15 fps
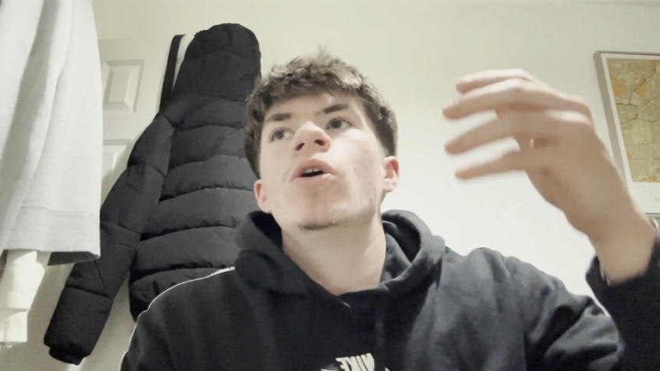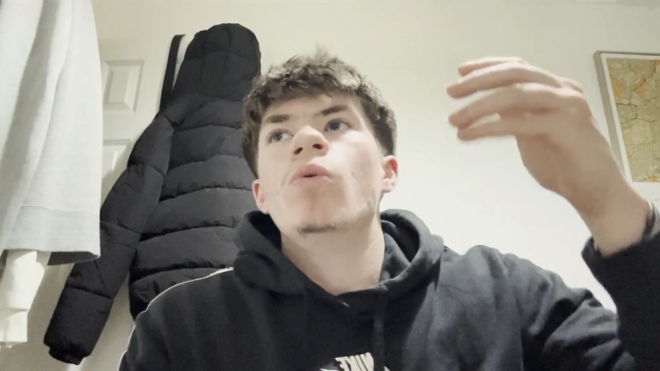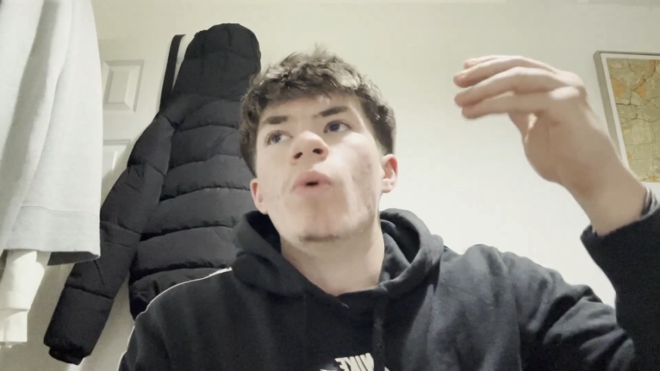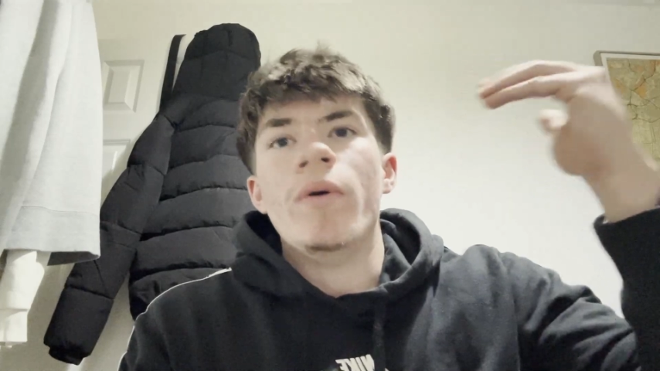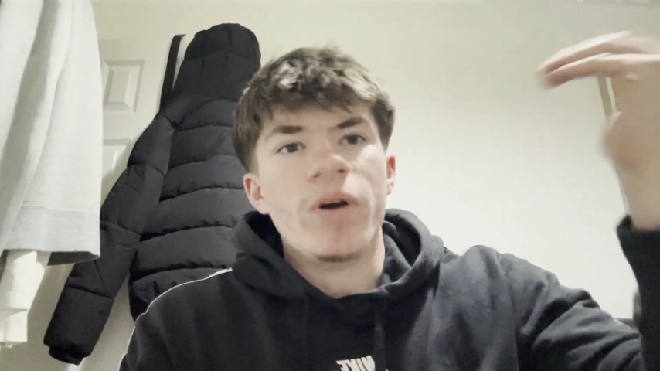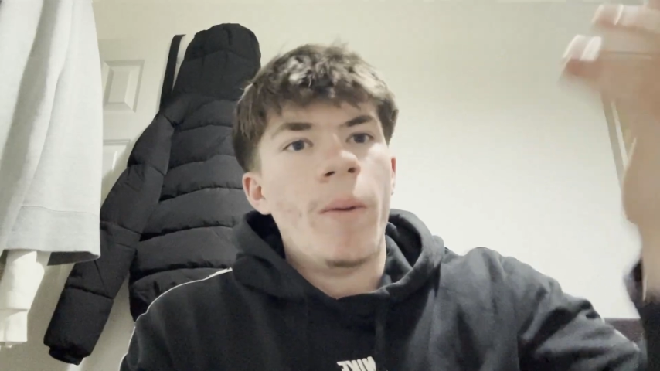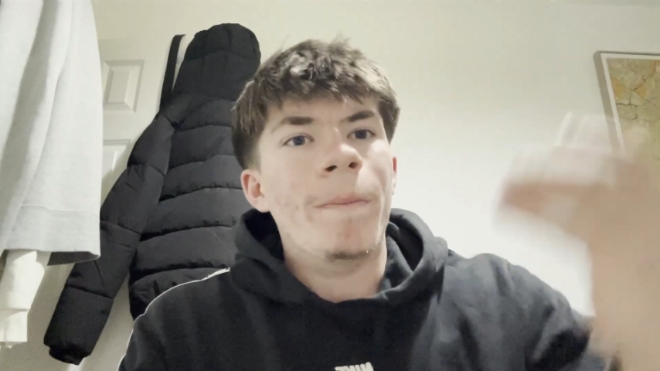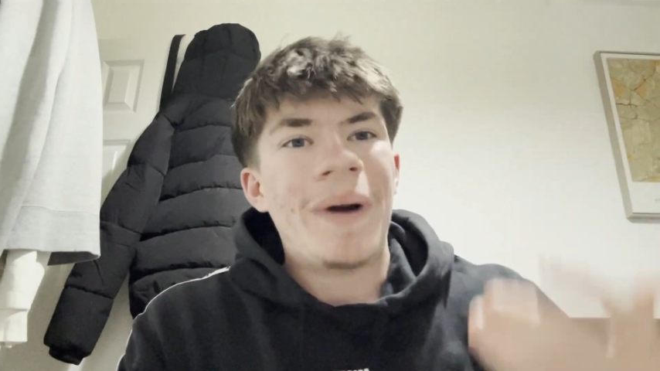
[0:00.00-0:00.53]

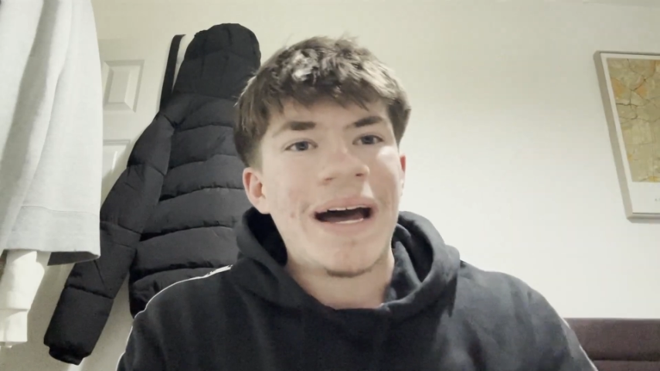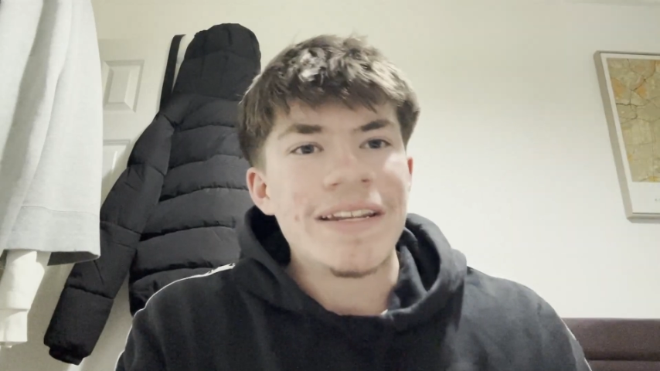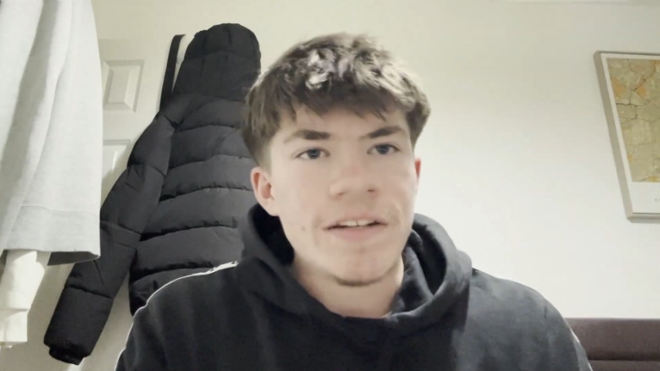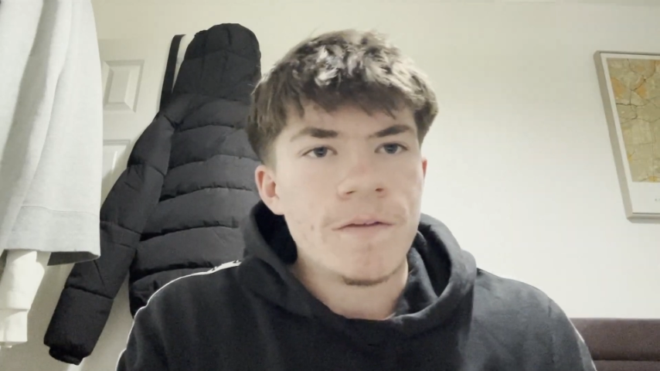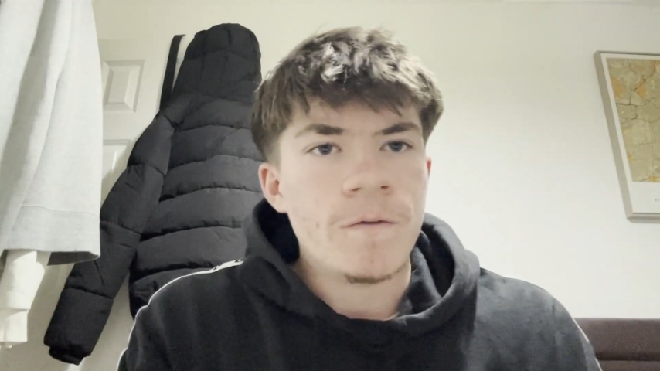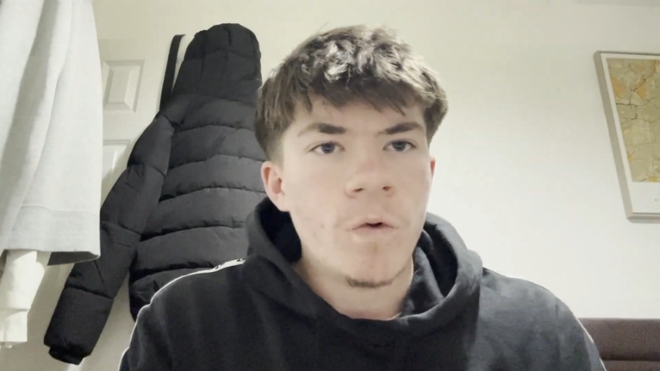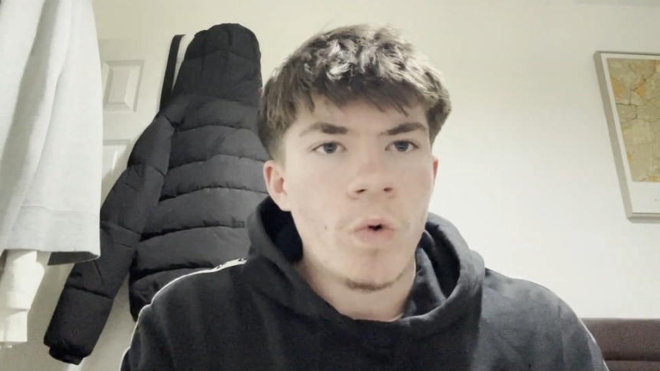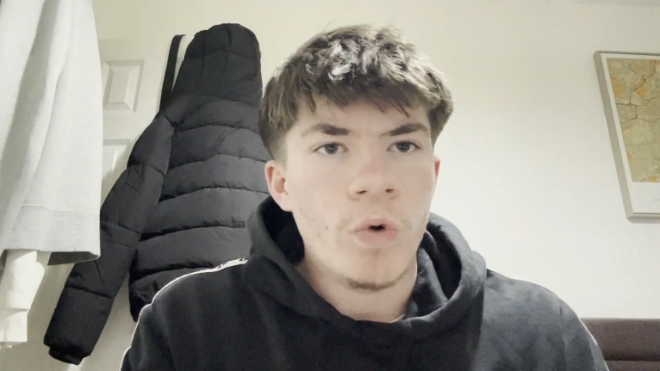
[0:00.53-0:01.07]
where we got battered
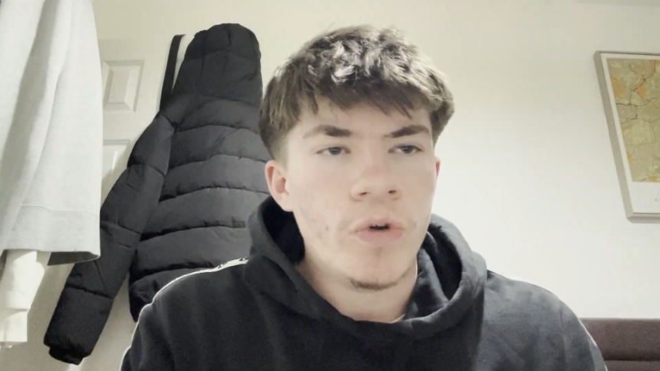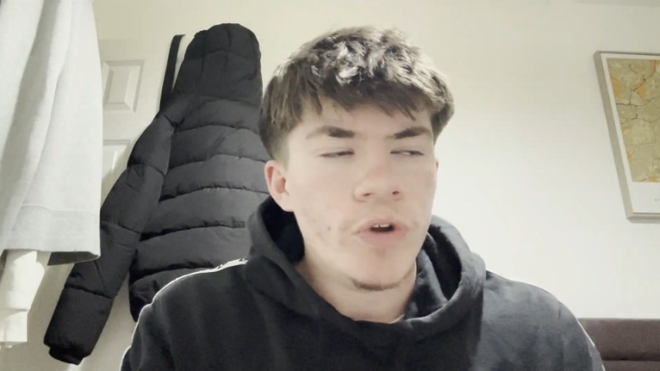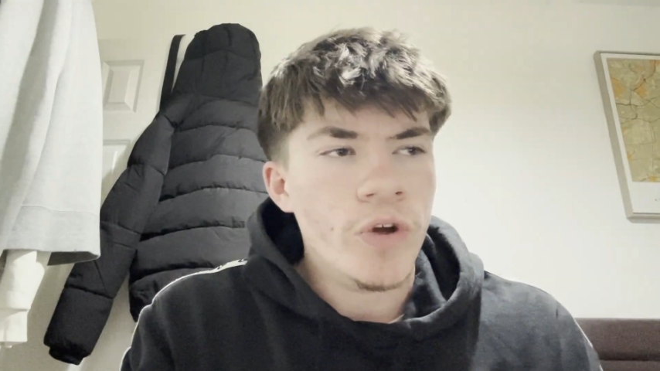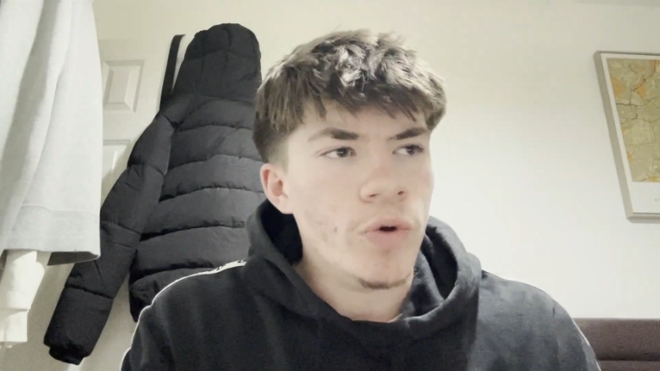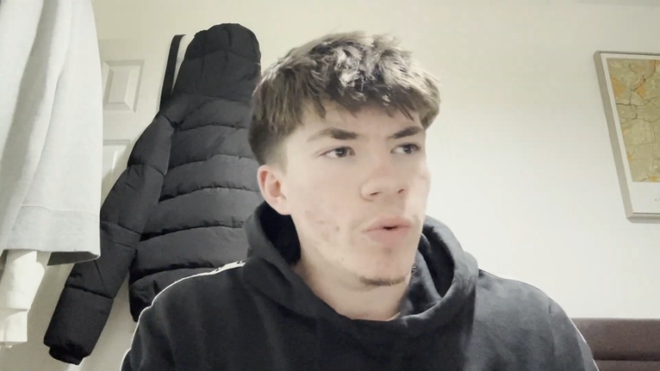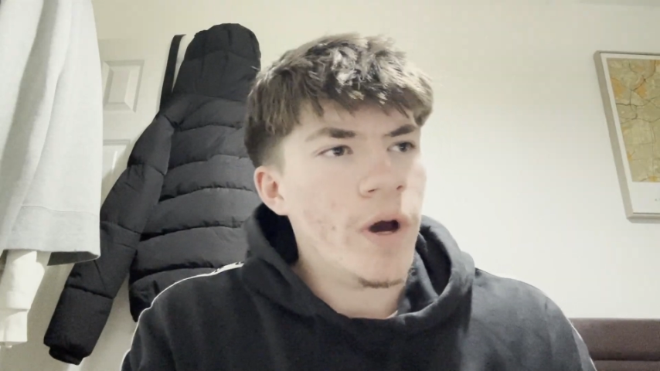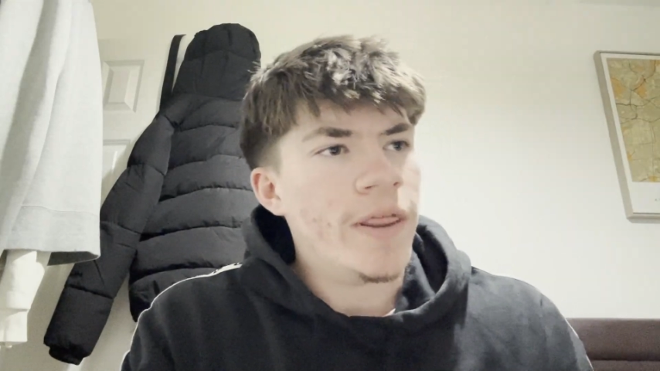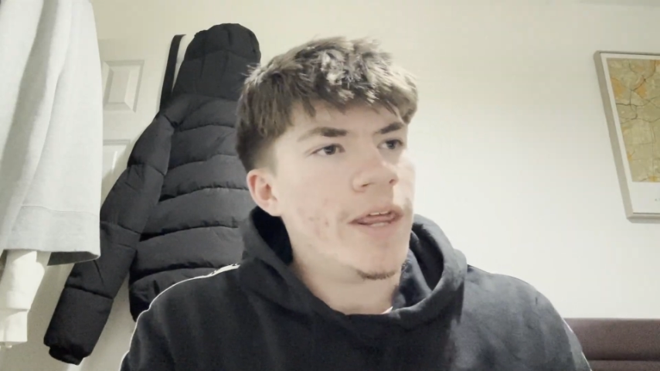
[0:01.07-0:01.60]
4-2,